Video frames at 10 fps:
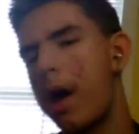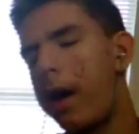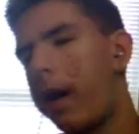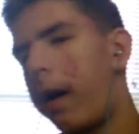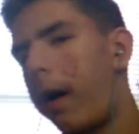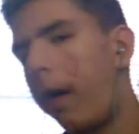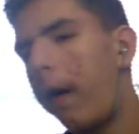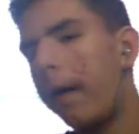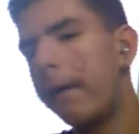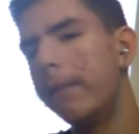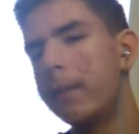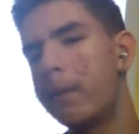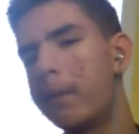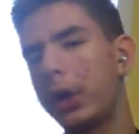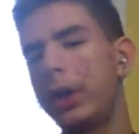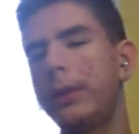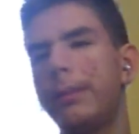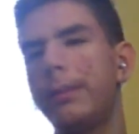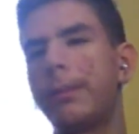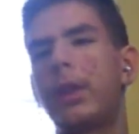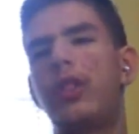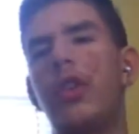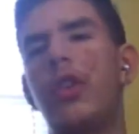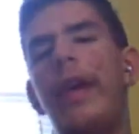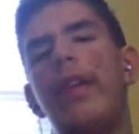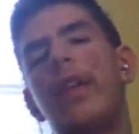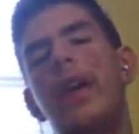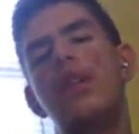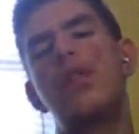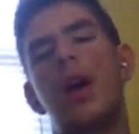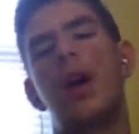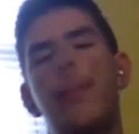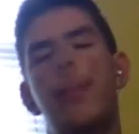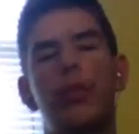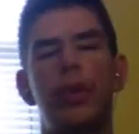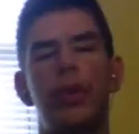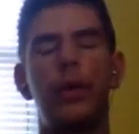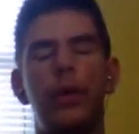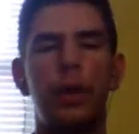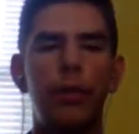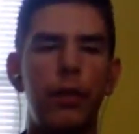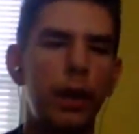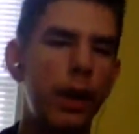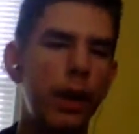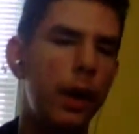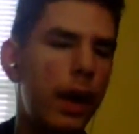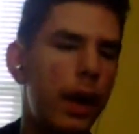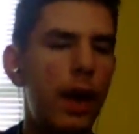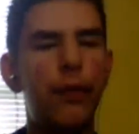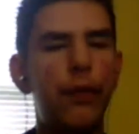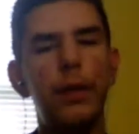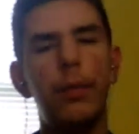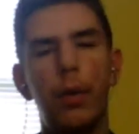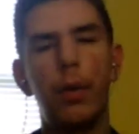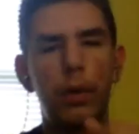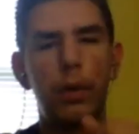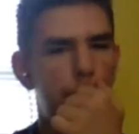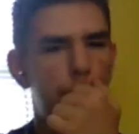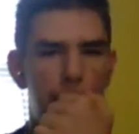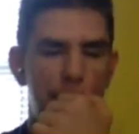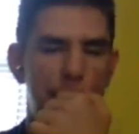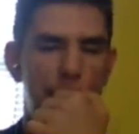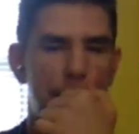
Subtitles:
Fucking Jarvis Landry, I personally believe, if he will leave Miami, he'll go to